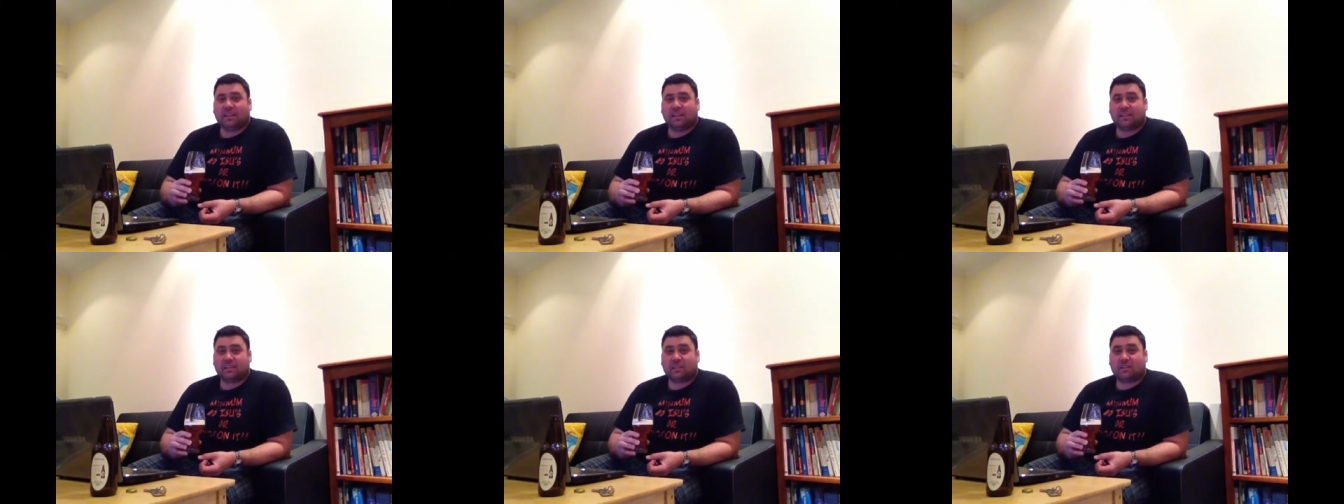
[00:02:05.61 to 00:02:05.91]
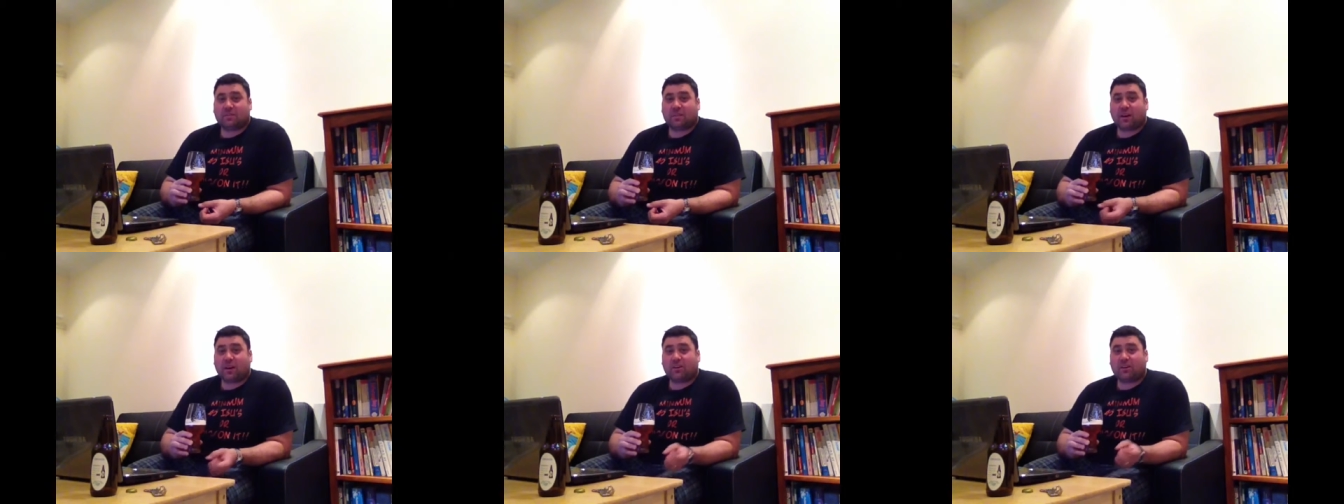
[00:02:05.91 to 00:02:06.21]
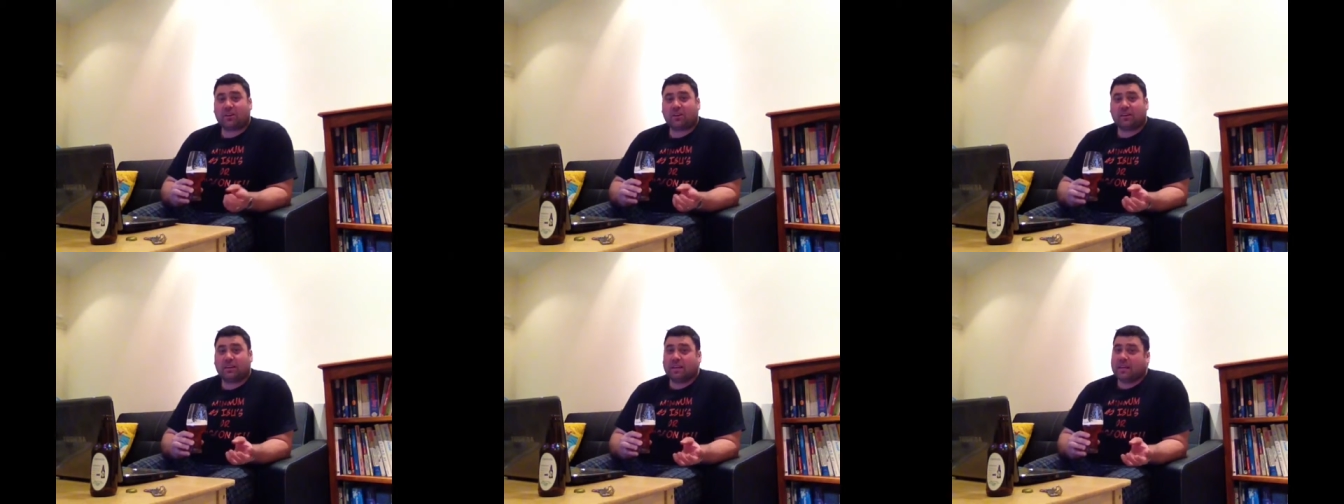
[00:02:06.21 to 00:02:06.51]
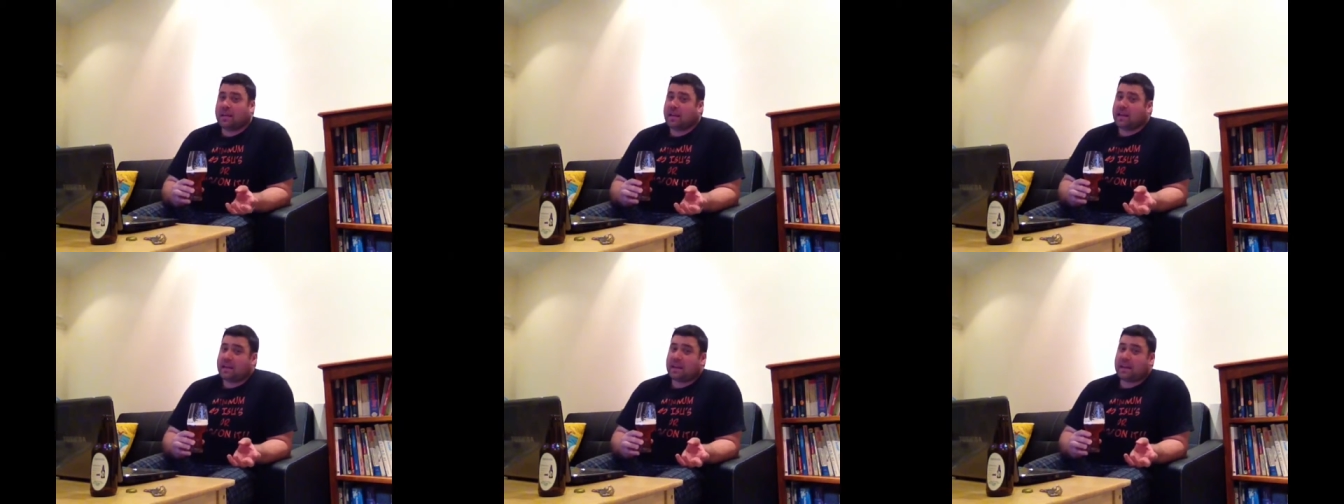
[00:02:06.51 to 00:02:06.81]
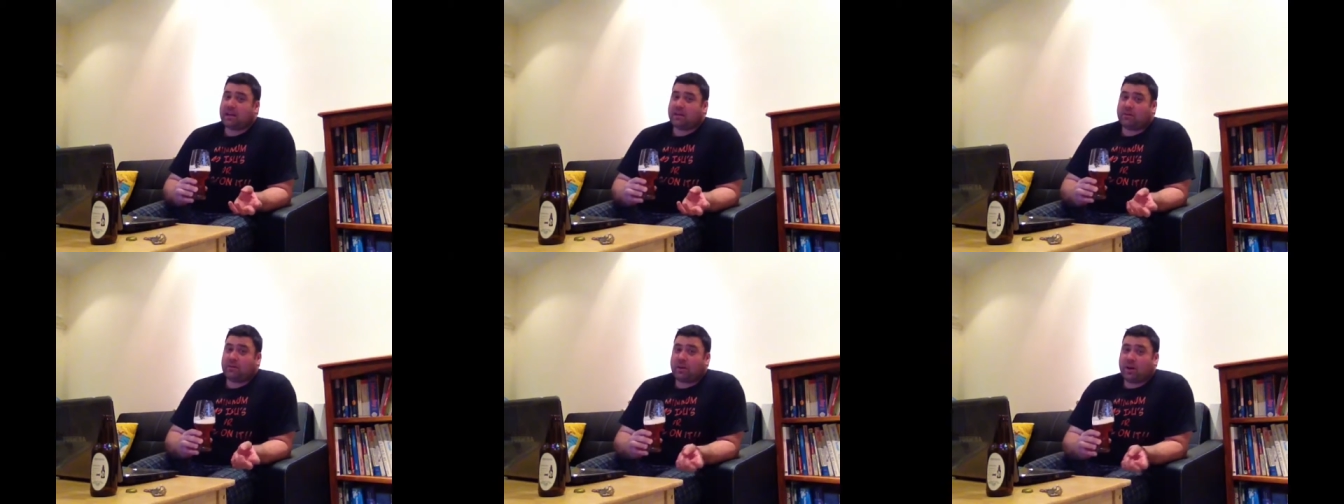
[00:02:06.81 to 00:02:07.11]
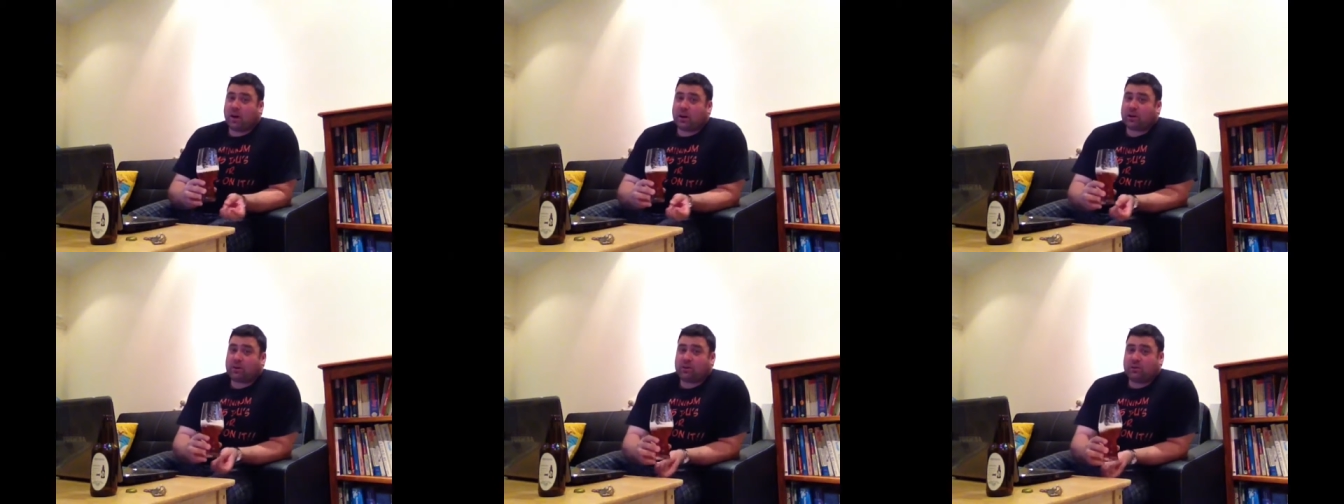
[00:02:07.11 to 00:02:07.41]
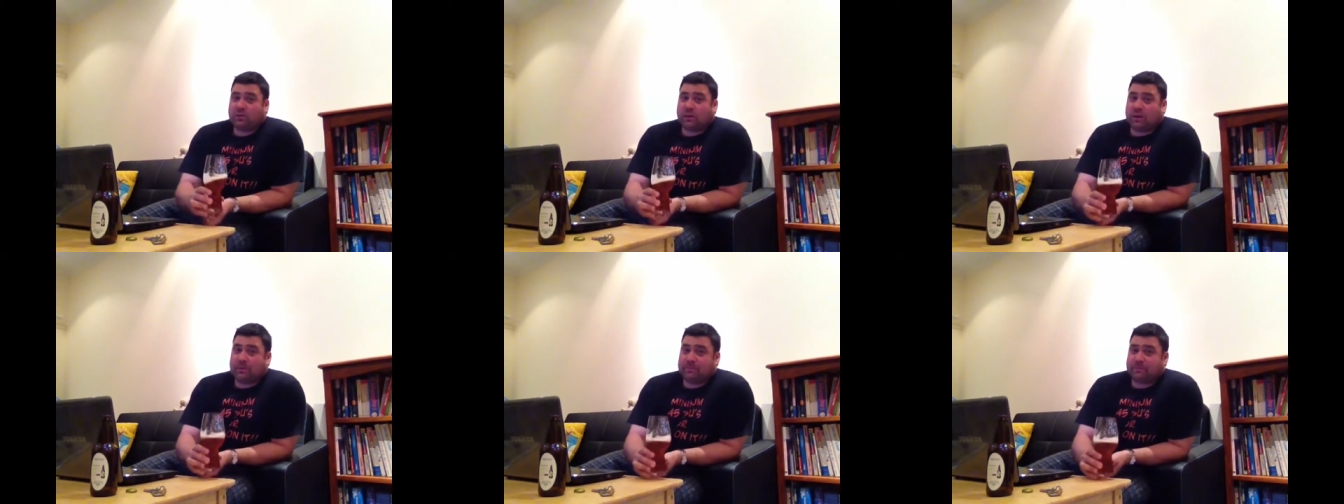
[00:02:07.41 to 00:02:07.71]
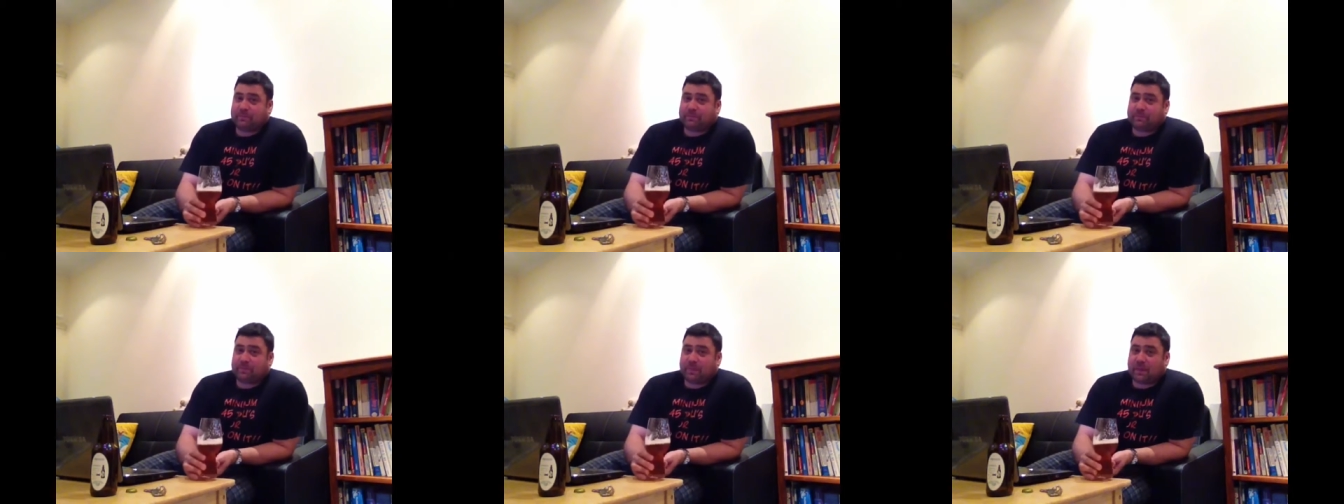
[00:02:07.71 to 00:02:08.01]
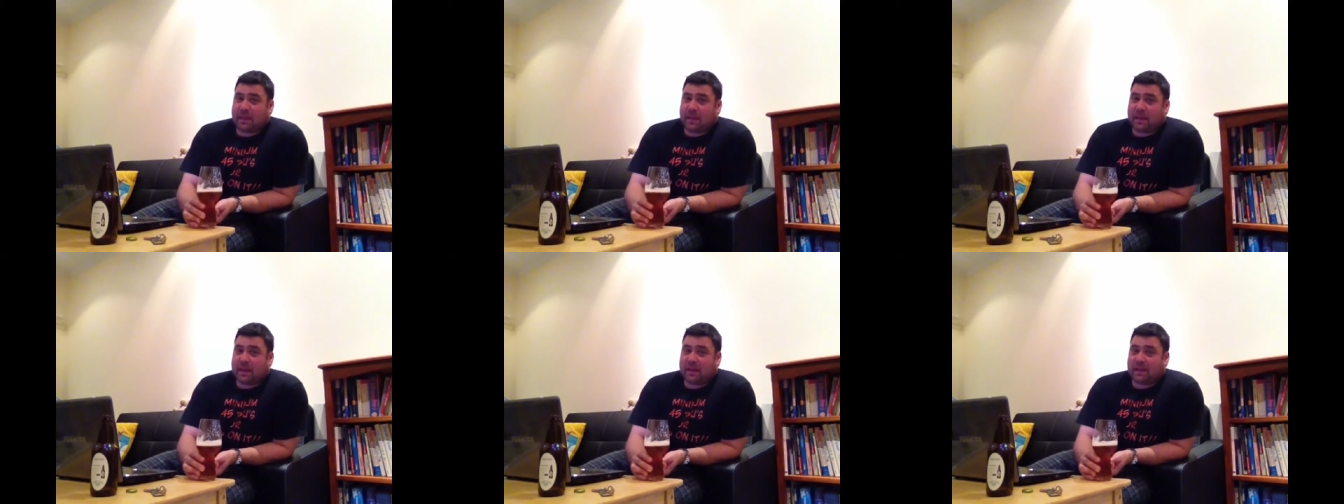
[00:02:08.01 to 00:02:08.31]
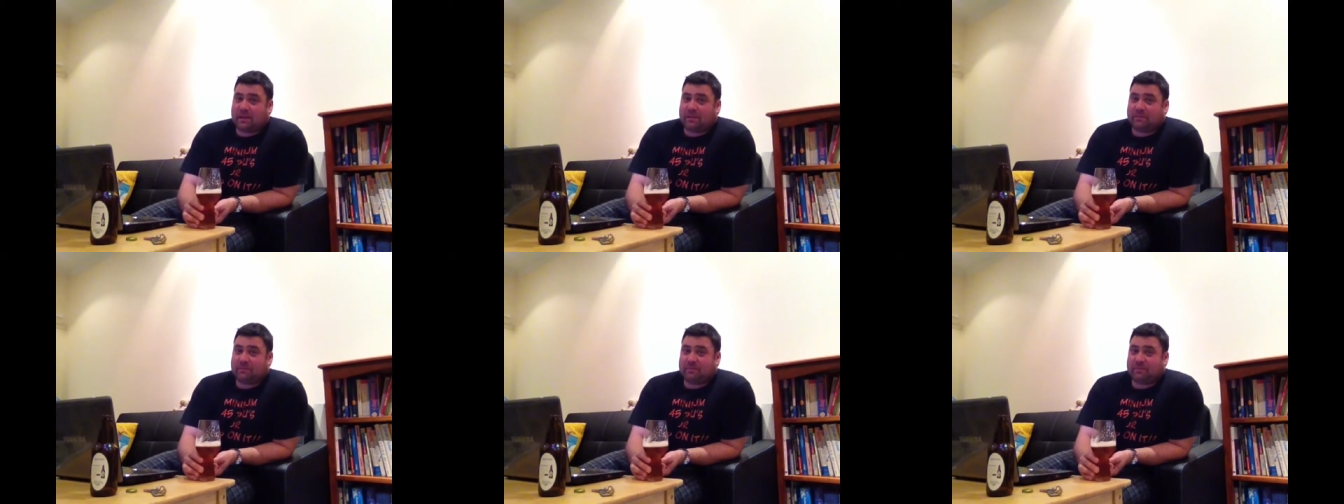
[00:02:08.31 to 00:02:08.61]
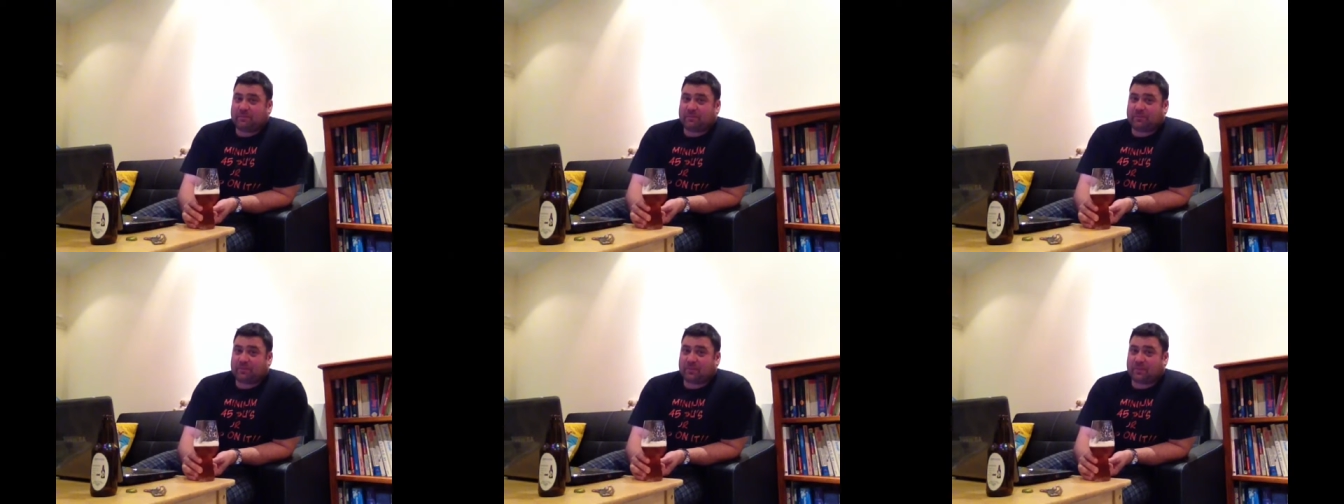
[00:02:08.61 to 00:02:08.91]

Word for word: I, don't. Now I grew up um,